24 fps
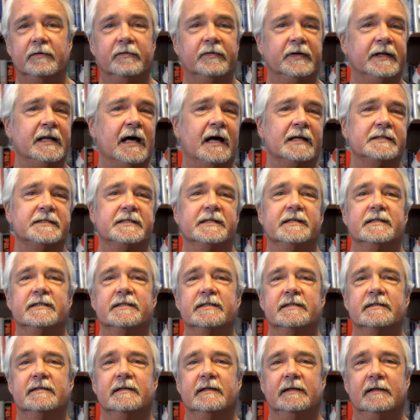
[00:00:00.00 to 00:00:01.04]
The
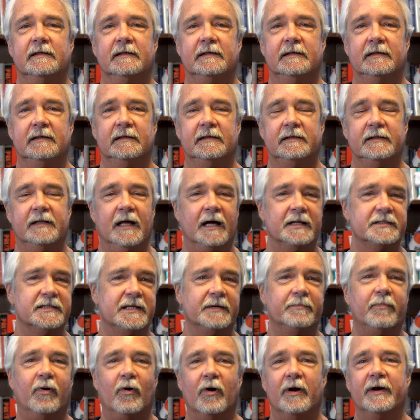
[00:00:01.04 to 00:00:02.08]
Nazis,
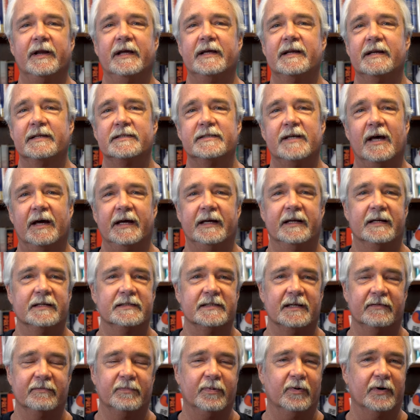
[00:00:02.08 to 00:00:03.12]
Nazi Party at its height,
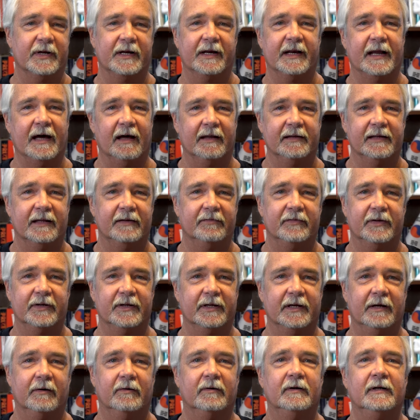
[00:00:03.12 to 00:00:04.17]
as I pointed out in that
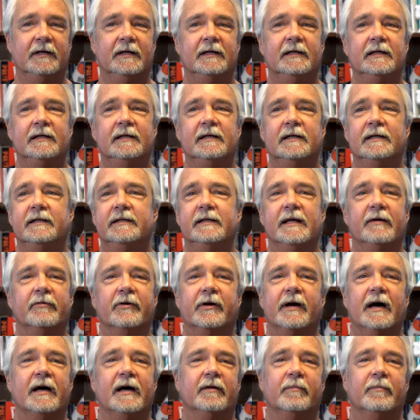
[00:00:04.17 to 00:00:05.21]
video,
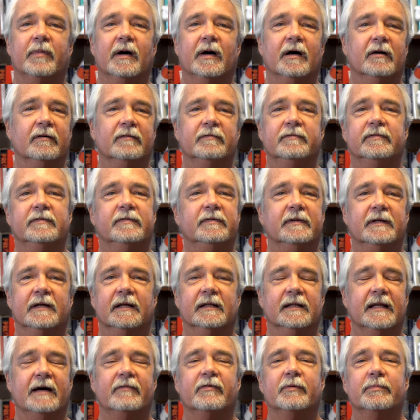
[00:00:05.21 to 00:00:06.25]
never got above
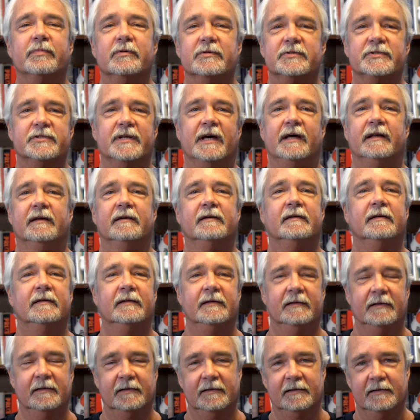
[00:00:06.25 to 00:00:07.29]
11%
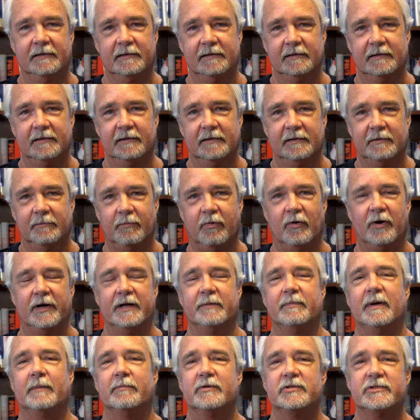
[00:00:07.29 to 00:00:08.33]

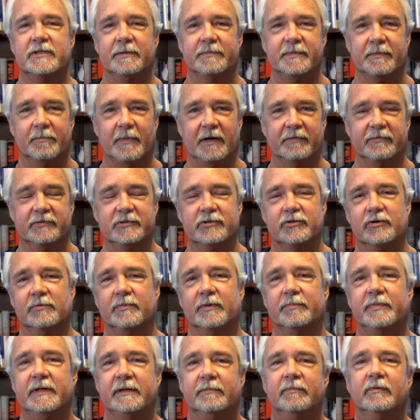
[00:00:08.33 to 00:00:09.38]
party membership among the
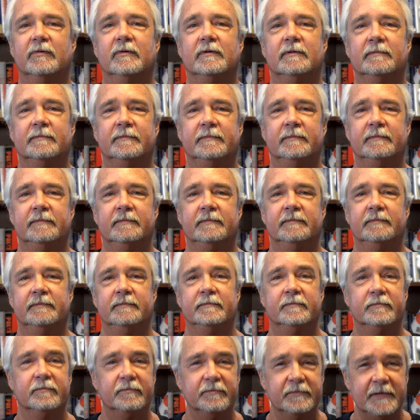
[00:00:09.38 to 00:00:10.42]
German people.
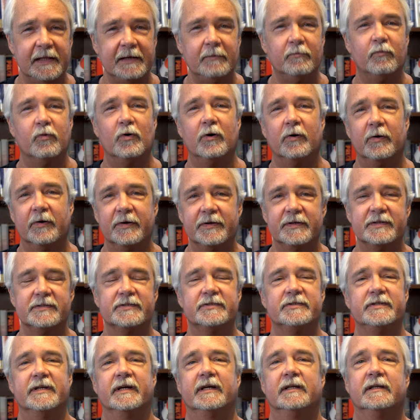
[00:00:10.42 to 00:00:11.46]
They were a
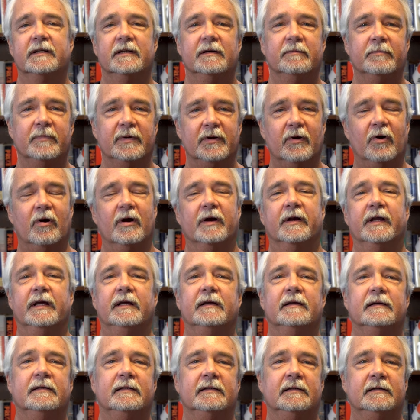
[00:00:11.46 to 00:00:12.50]
distinct
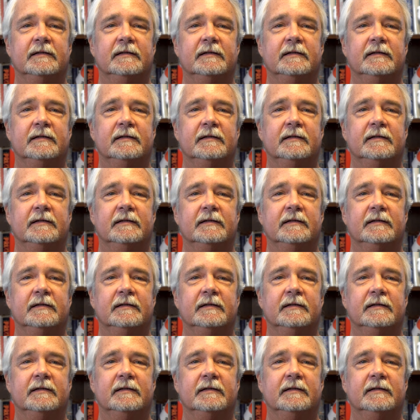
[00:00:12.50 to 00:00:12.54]
minority.